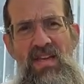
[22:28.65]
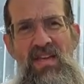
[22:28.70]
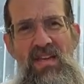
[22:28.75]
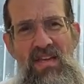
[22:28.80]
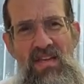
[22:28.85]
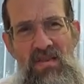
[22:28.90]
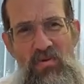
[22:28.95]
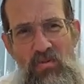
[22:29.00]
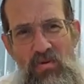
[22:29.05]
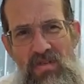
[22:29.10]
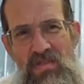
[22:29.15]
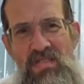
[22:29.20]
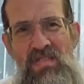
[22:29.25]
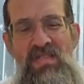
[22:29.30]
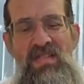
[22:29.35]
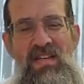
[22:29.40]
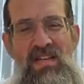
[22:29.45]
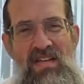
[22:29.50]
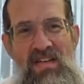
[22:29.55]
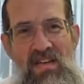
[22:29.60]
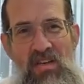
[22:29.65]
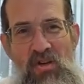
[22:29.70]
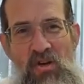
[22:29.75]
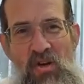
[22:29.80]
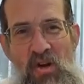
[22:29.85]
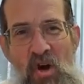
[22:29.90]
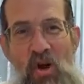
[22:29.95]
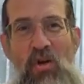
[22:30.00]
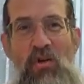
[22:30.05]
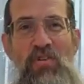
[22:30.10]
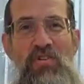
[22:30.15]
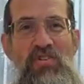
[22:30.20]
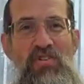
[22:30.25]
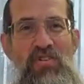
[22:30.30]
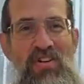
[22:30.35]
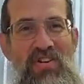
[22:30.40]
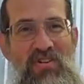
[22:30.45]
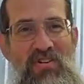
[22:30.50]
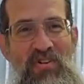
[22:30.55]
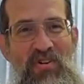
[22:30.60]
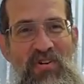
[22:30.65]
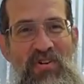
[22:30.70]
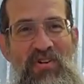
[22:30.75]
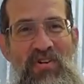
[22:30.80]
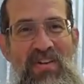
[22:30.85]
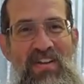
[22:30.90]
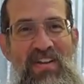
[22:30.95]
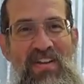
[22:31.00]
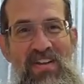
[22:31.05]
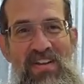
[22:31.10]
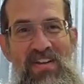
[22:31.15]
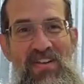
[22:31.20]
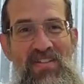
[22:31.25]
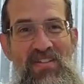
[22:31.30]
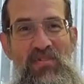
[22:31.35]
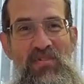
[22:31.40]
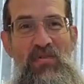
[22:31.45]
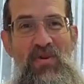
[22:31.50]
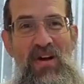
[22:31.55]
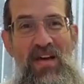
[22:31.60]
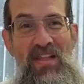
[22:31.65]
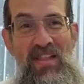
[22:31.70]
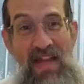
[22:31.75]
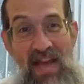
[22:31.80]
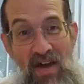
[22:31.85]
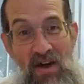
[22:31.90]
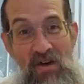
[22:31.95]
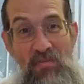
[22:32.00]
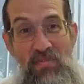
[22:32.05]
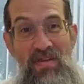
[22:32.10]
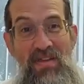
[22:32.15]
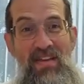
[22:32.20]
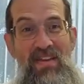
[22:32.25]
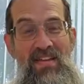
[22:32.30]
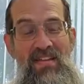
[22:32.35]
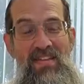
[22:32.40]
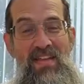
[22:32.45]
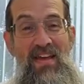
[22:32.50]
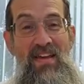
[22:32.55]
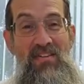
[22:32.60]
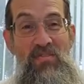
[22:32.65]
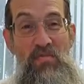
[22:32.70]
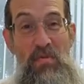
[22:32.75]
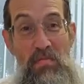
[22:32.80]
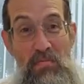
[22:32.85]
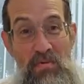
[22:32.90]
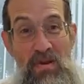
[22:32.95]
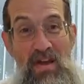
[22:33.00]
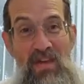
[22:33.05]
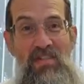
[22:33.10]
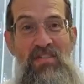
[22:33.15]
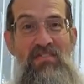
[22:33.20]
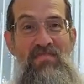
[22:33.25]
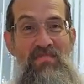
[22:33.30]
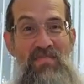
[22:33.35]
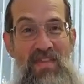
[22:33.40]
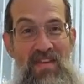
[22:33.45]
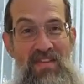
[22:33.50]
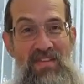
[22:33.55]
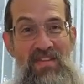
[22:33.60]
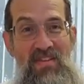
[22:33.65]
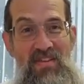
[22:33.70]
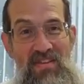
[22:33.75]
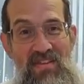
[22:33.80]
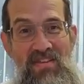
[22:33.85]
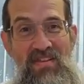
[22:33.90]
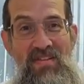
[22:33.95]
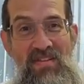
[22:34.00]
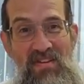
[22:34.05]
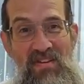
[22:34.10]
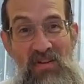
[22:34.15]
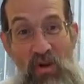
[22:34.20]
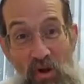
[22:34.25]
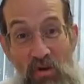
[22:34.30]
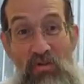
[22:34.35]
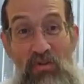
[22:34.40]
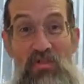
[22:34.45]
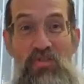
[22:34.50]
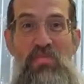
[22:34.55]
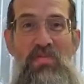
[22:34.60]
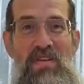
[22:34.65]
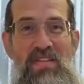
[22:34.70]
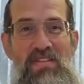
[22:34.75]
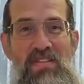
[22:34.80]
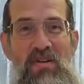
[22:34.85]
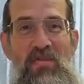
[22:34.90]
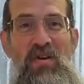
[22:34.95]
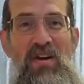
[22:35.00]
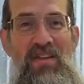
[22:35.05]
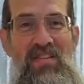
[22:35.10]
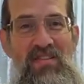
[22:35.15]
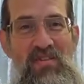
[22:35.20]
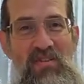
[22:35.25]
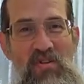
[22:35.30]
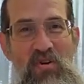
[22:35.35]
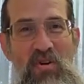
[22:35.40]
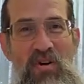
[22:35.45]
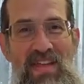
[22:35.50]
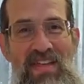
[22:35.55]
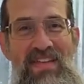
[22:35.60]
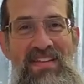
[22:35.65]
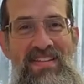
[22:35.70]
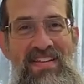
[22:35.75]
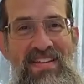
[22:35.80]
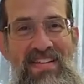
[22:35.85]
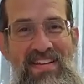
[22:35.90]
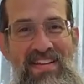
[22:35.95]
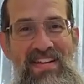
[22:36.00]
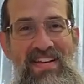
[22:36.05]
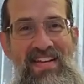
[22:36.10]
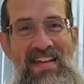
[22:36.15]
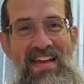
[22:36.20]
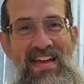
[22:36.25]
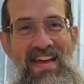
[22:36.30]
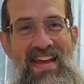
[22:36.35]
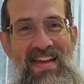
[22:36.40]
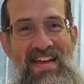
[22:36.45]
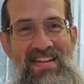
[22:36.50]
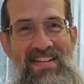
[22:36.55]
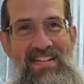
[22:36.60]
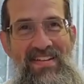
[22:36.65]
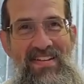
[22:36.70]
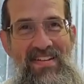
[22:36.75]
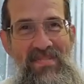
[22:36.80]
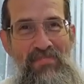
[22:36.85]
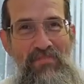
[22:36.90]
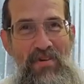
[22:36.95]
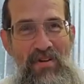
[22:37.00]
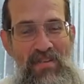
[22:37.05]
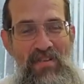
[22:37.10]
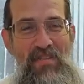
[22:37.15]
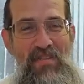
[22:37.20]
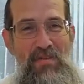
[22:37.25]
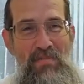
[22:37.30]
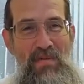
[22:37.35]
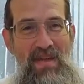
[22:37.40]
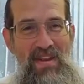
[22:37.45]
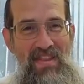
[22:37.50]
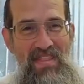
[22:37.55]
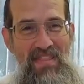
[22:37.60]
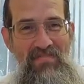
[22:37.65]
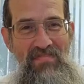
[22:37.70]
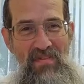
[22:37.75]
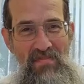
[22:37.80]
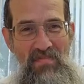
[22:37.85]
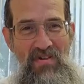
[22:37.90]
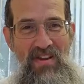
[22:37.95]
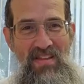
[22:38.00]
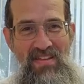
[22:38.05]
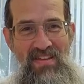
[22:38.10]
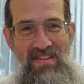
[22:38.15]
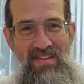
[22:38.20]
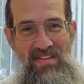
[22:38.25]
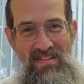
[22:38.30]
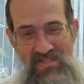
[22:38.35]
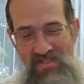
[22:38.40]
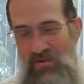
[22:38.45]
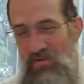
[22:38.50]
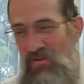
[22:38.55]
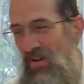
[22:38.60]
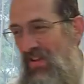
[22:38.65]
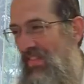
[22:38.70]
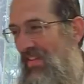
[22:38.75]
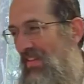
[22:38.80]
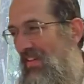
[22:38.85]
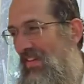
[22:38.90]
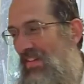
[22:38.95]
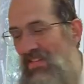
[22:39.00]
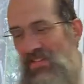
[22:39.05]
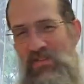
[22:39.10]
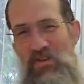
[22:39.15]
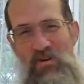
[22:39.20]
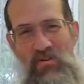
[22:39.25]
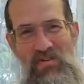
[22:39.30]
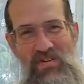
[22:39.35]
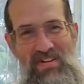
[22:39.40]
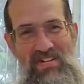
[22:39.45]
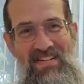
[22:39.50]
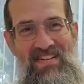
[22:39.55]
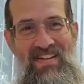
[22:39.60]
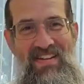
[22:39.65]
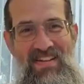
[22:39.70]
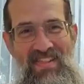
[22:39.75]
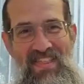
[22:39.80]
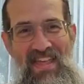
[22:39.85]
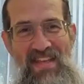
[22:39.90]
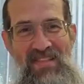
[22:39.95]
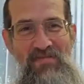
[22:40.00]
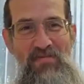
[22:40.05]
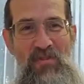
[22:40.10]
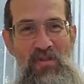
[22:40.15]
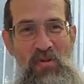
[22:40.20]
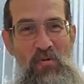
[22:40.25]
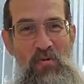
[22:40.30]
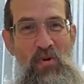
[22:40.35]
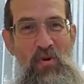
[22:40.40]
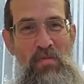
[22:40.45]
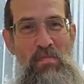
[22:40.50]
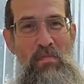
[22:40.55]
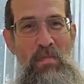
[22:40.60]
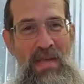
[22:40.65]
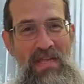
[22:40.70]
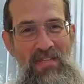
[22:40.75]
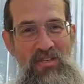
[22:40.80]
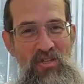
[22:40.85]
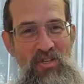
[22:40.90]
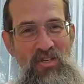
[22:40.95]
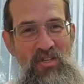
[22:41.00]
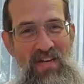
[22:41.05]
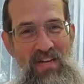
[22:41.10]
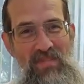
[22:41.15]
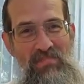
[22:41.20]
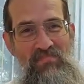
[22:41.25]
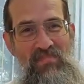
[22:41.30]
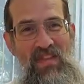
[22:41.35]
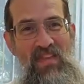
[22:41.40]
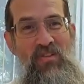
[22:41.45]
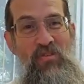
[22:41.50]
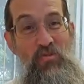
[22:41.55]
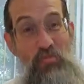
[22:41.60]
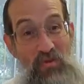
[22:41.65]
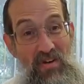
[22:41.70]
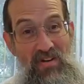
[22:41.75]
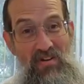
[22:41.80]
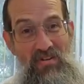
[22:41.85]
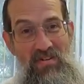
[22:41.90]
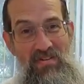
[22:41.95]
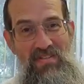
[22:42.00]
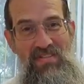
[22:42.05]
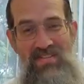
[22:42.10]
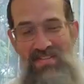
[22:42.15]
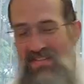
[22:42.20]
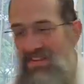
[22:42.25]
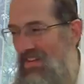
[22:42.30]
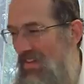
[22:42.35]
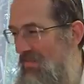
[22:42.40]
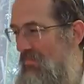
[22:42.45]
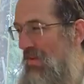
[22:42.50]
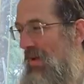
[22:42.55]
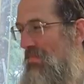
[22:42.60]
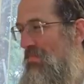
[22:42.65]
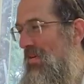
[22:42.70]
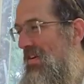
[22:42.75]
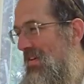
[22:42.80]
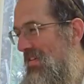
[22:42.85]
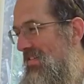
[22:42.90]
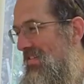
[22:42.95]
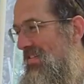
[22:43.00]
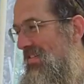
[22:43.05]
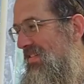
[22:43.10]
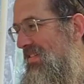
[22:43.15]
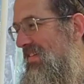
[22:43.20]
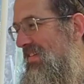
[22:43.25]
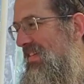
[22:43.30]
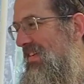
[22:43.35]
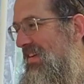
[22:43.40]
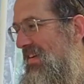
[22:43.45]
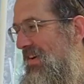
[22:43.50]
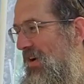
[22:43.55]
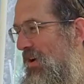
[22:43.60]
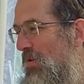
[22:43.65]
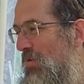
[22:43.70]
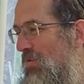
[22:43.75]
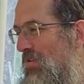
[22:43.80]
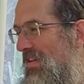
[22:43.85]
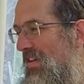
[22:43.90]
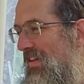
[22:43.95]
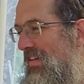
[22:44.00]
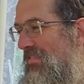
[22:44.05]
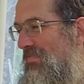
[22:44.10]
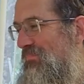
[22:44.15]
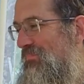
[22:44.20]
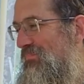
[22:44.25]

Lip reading: he was encouraging her to allow me and to actually be proud of me and to encourage me and so on to go ahead and participate in the farbrengen and so on. So that's what the word mensch triggers in my mind. Okay.